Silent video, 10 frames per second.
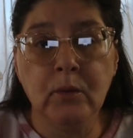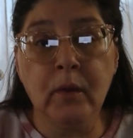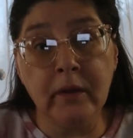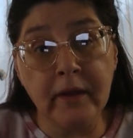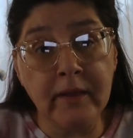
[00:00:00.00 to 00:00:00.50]

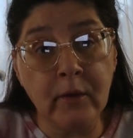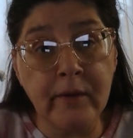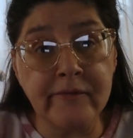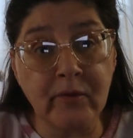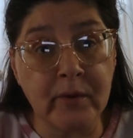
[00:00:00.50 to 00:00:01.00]
Well, hello
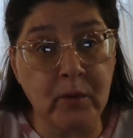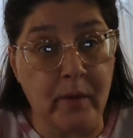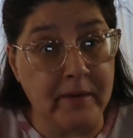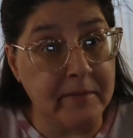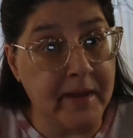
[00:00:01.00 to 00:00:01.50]
everyone and
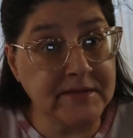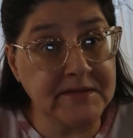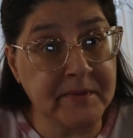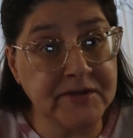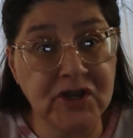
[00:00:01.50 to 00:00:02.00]
welcome back
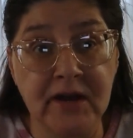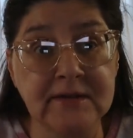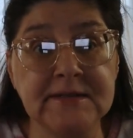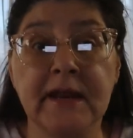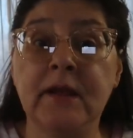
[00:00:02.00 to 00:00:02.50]
to my
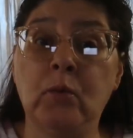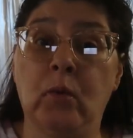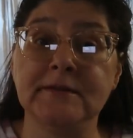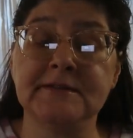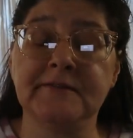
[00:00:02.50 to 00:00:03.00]
channel today.
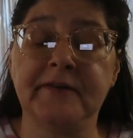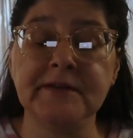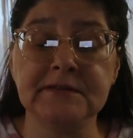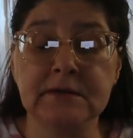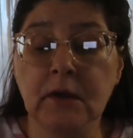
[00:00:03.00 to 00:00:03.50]
What's the
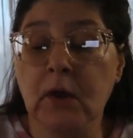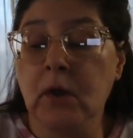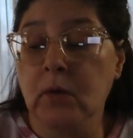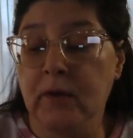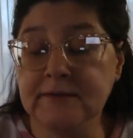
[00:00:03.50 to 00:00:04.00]
fuss?
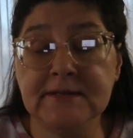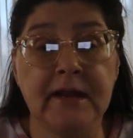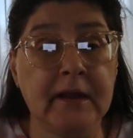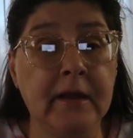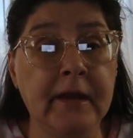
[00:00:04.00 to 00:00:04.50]
Well,
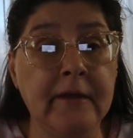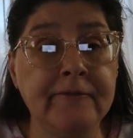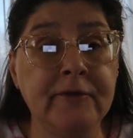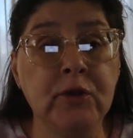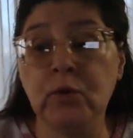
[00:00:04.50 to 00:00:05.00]
today I
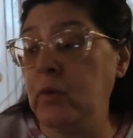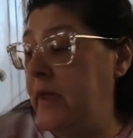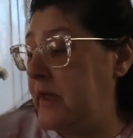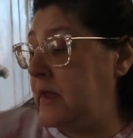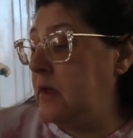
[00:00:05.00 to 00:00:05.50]
have for you
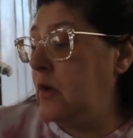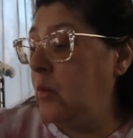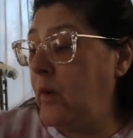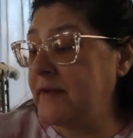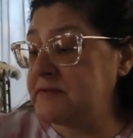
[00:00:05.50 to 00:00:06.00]
a
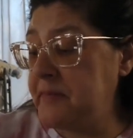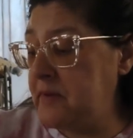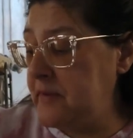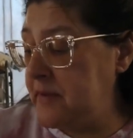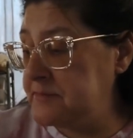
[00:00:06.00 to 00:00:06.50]
wax
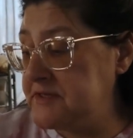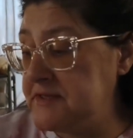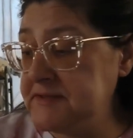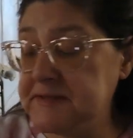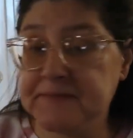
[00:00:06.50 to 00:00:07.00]
melt
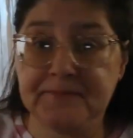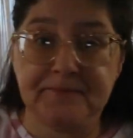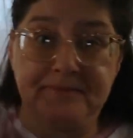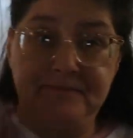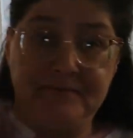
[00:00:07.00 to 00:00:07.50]
empties
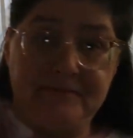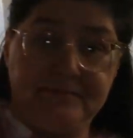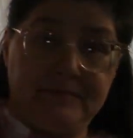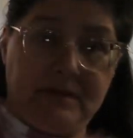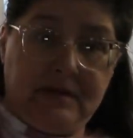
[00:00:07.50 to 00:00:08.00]

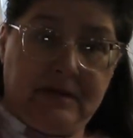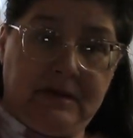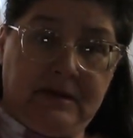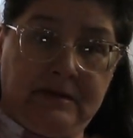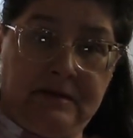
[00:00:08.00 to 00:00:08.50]

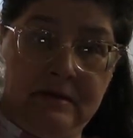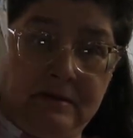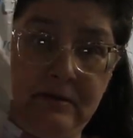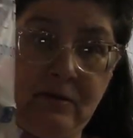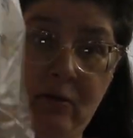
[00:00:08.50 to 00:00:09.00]
in
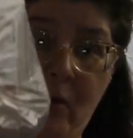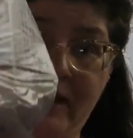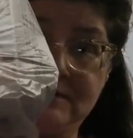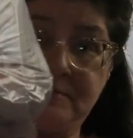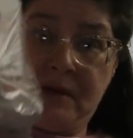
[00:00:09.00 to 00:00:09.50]
the
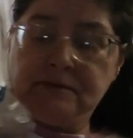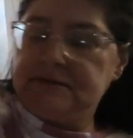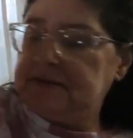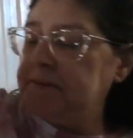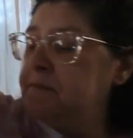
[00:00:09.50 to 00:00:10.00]
wax
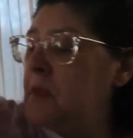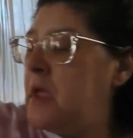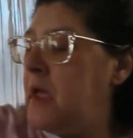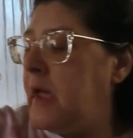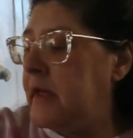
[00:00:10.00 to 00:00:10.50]
melts.
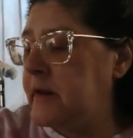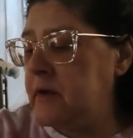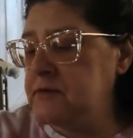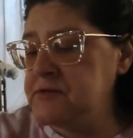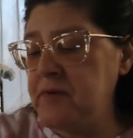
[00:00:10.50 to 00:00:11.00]
And
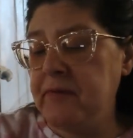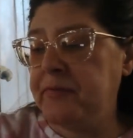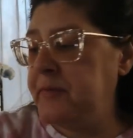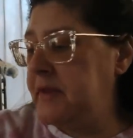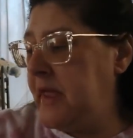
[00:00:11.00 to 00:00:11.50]
I also
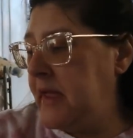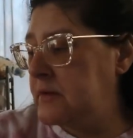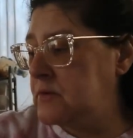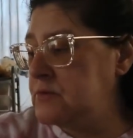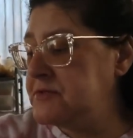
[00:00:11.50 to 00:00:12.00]
have three
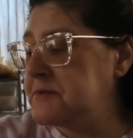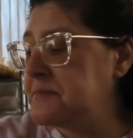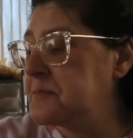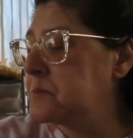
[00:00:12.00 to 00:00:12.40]
candles.